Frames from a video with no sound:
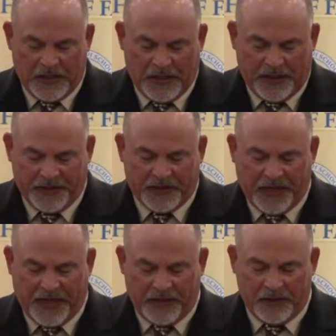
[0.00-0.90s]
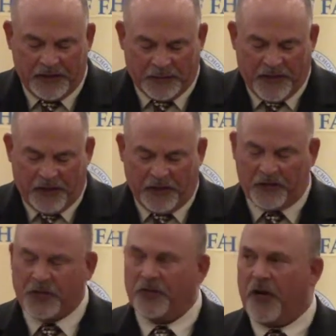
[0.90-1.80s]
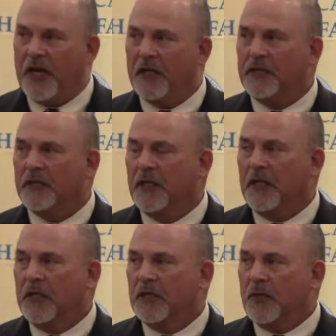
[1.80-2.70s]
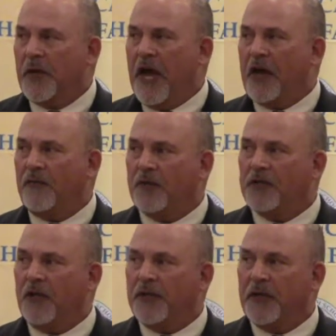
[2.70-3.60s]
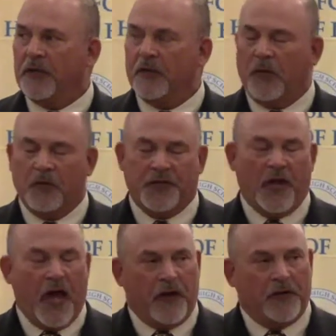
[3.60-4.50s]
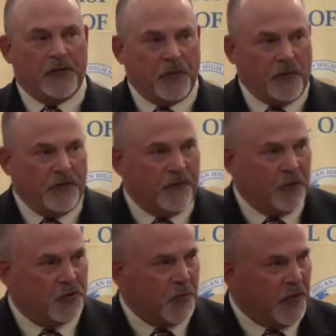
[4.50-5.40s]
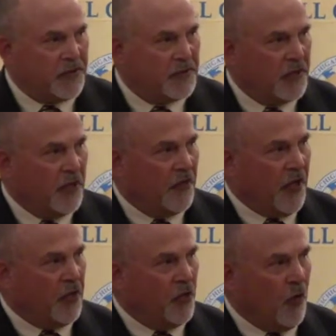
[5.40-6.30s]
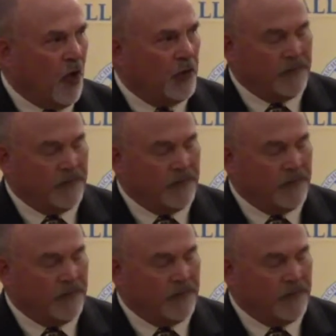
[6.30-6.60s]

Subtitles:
and to say it's been a little strange to be honored for something that was an honor to do in the first place. Thank you all.